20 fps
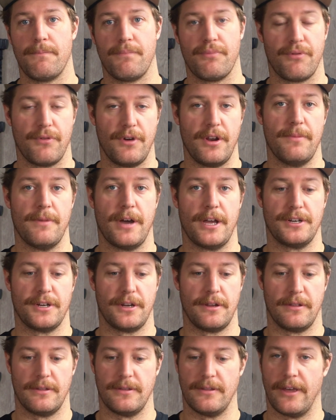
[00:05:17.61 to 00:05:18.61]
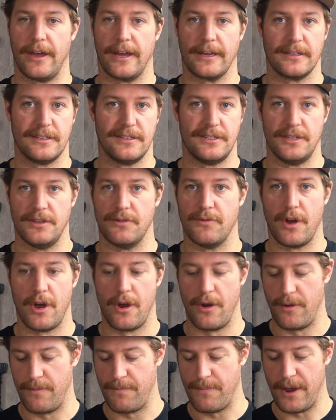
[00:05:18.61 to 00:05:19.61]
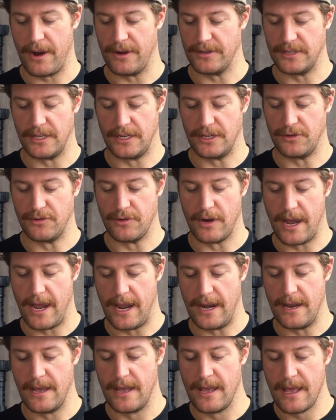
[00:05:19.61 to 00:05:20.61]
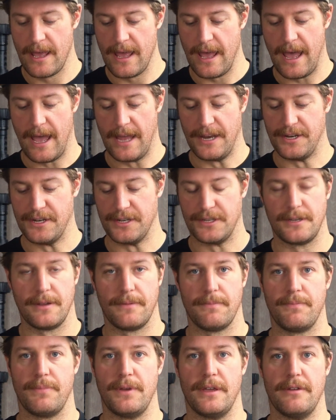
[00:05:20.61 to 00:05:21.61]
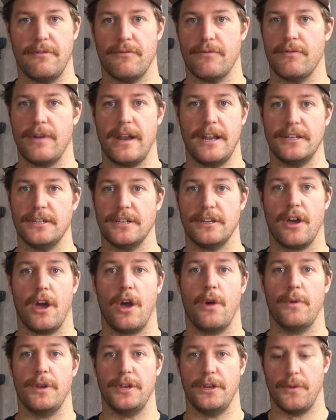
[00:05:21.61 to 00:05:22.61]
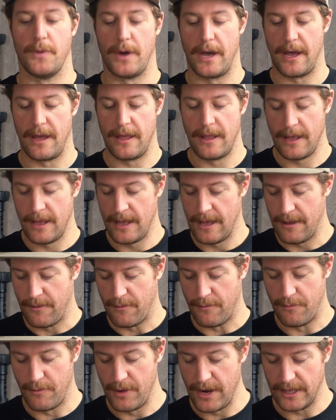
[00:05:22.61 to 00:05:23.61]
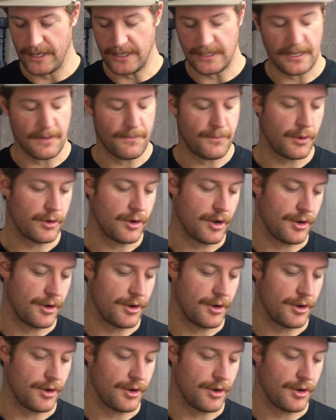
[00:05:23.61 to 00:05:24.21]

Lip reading: pretty much like zero parasitic drain, and just be ready to go when you are. Really simple